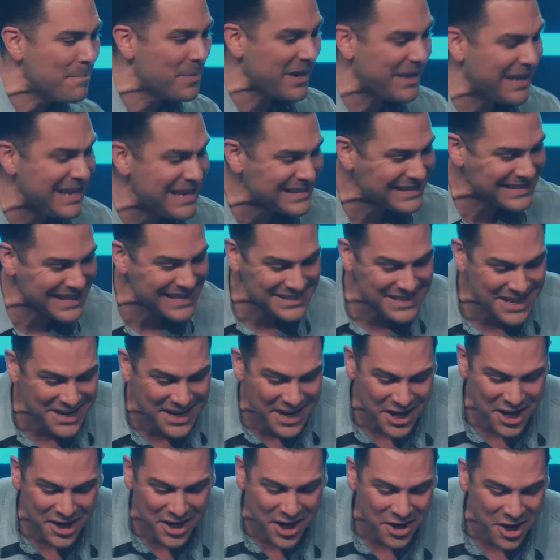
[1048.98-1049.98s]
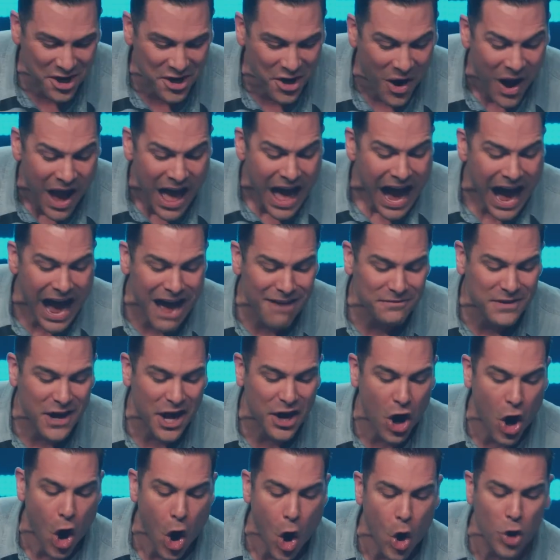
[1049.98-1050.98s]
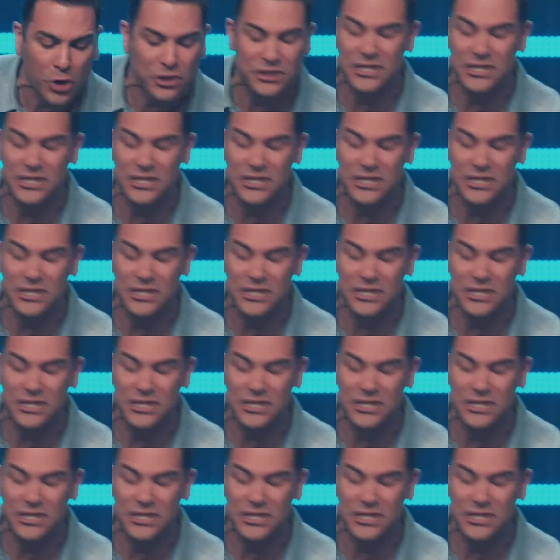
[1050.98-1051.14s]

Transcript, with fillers: But he says, no. I've got a whole